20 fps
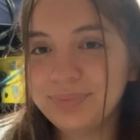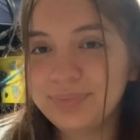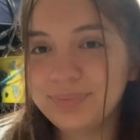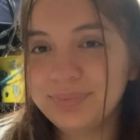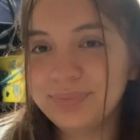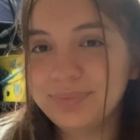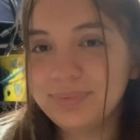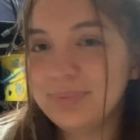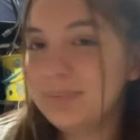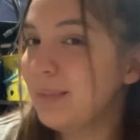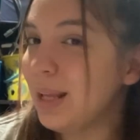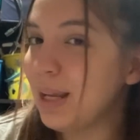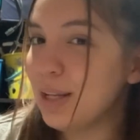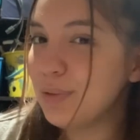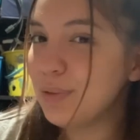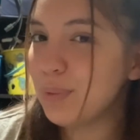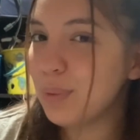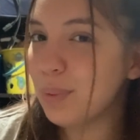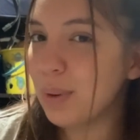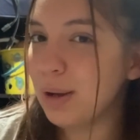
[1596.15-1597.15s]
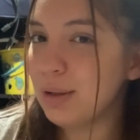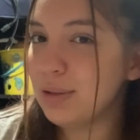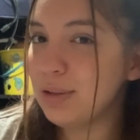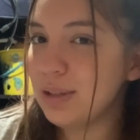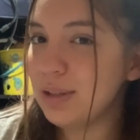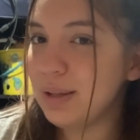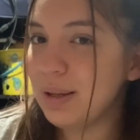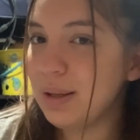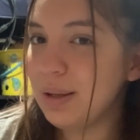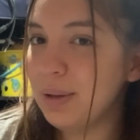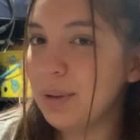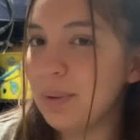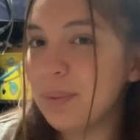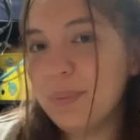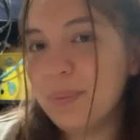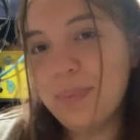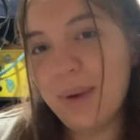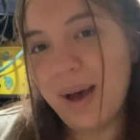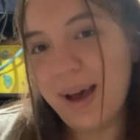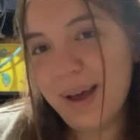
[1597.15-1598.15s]
thanks for watching.
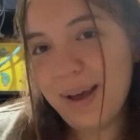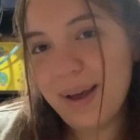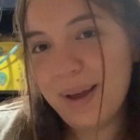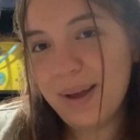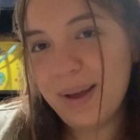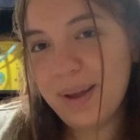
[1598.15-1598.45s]
Bye.